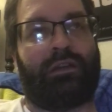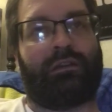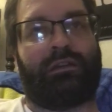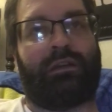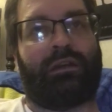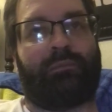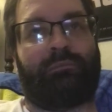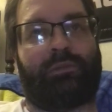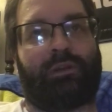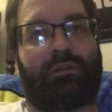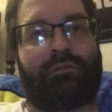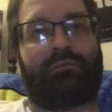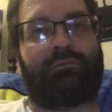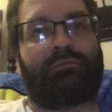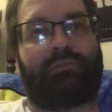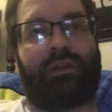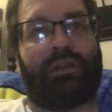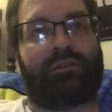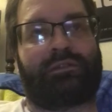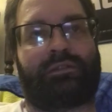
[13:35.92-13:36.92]
I'm done.
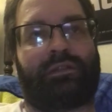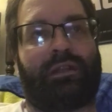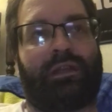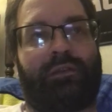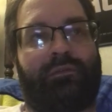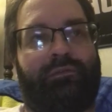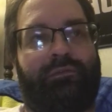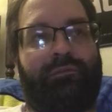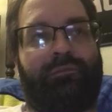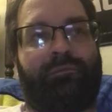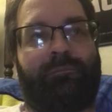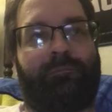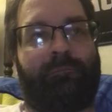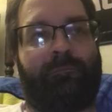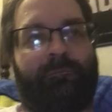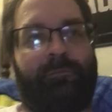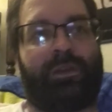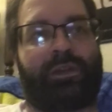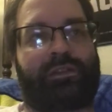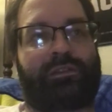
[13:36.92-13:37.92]
I said, I've
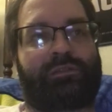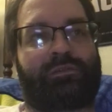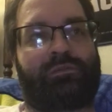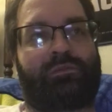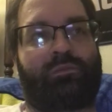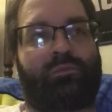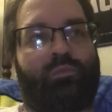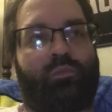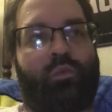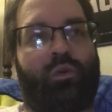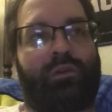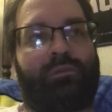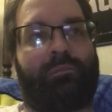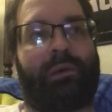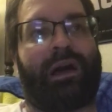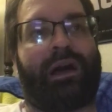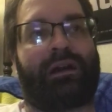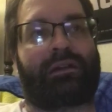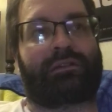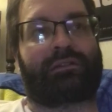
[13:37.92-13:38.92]
fixed one
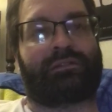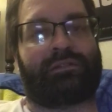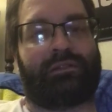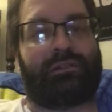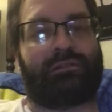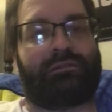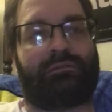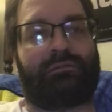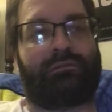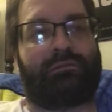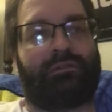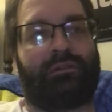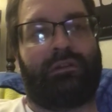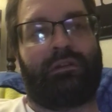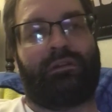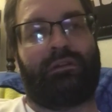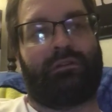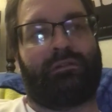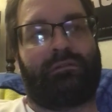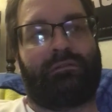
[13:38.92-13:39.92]
box that's
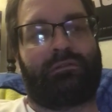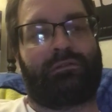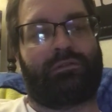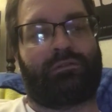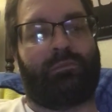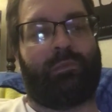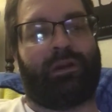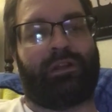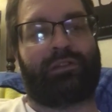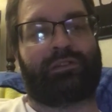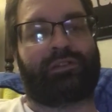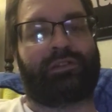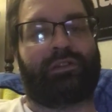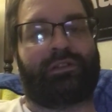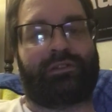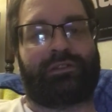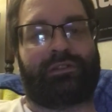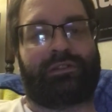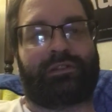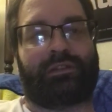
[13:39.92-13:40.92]
about as good
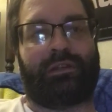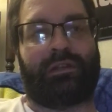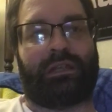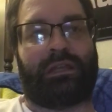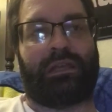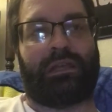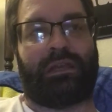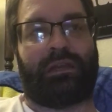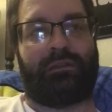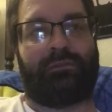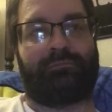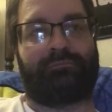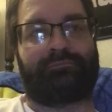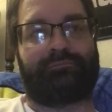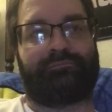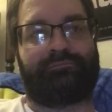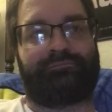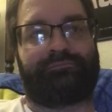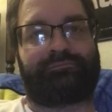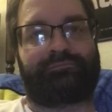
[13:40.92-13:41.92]
as it's going to get.
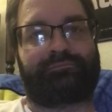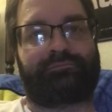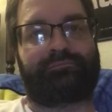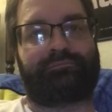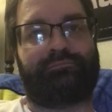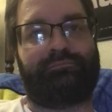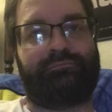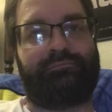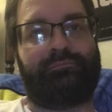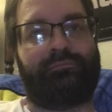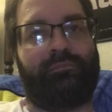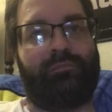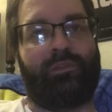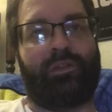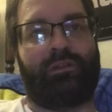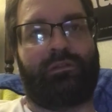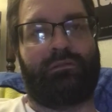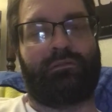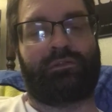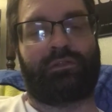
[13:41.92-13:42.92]

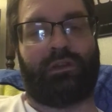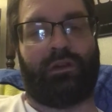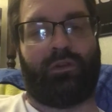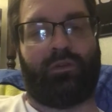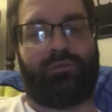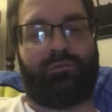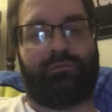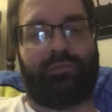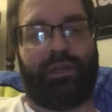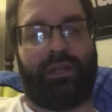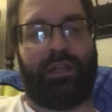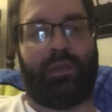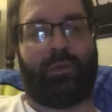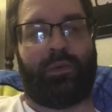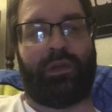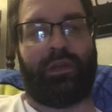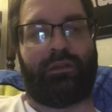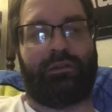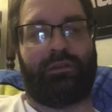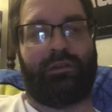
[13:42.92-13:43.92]
So,
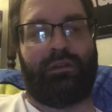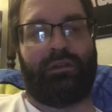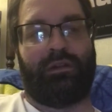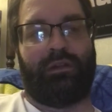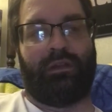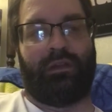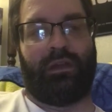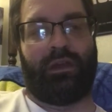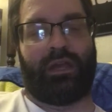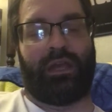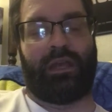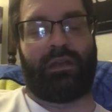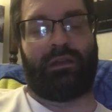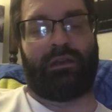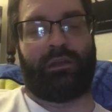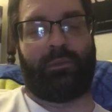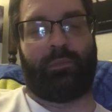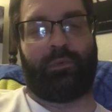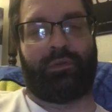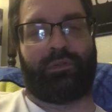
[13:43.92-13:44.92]
anyway, I ended
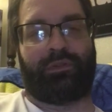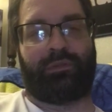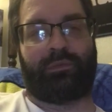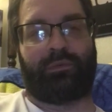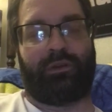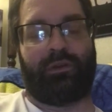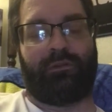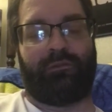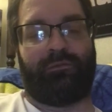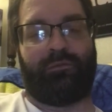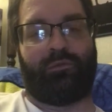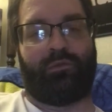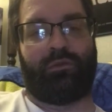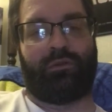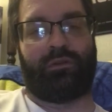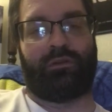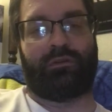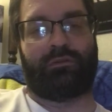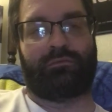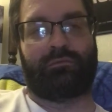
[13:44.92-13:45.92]
up with 3 or
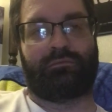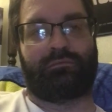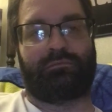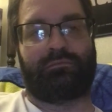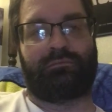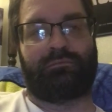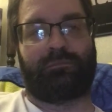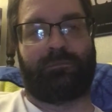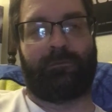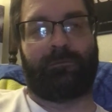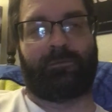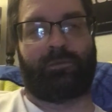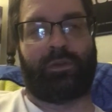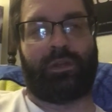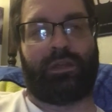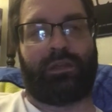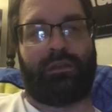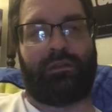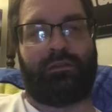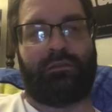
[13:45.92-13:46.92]
4
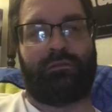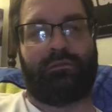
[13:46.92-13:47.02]
free